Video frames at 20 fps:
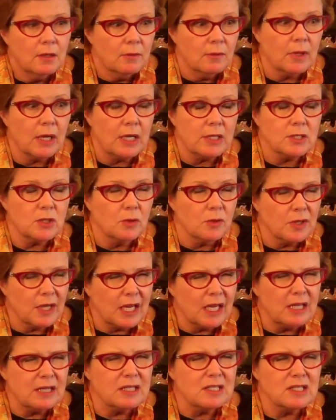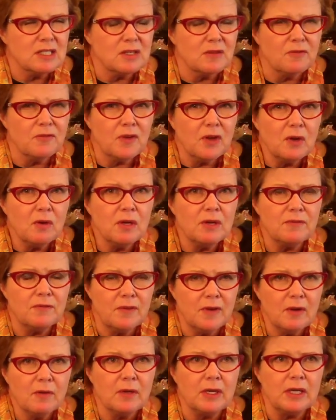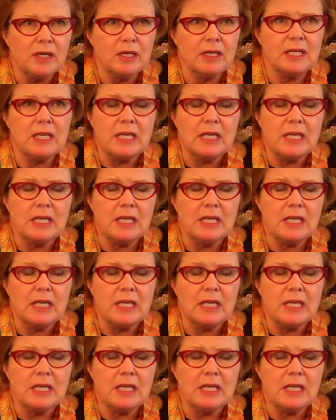Okay, so again, this is a very, very